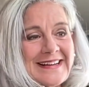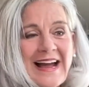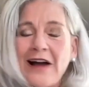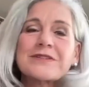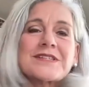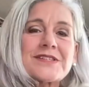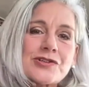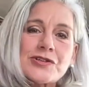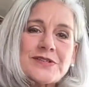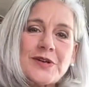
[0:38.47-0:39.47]
how
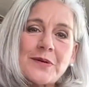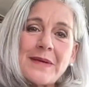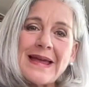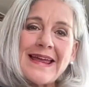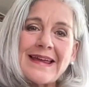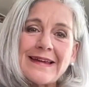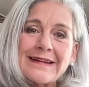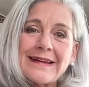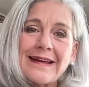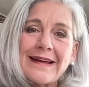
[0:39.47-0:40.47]
decisions are made
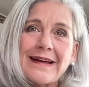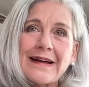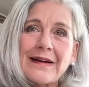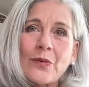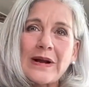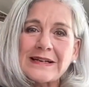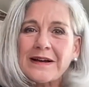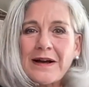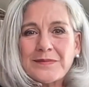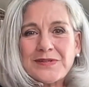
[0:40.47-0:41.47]
when it
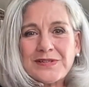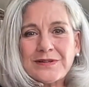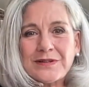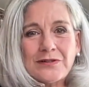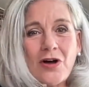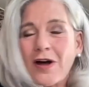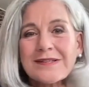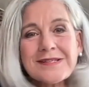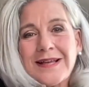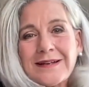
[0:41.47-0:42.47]
comes to the
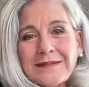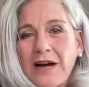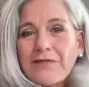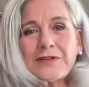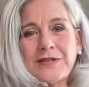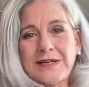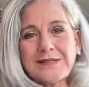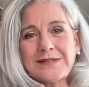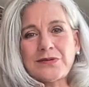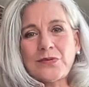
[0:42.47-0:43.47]
laws that govern
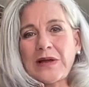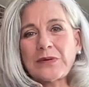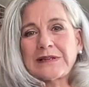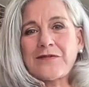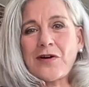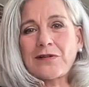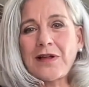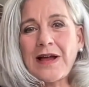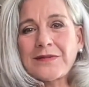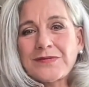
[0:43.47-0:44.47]
us and the way we live our
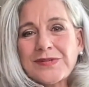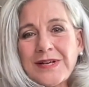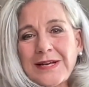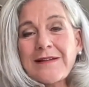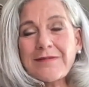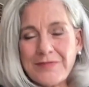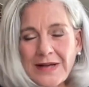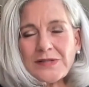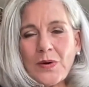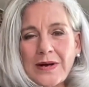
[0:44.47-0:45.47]
lives.
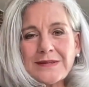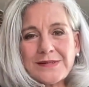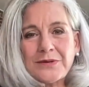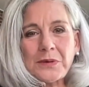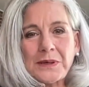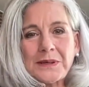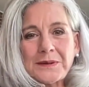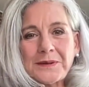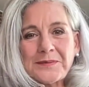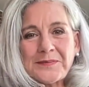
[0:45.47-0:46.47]
That's why it's so critical.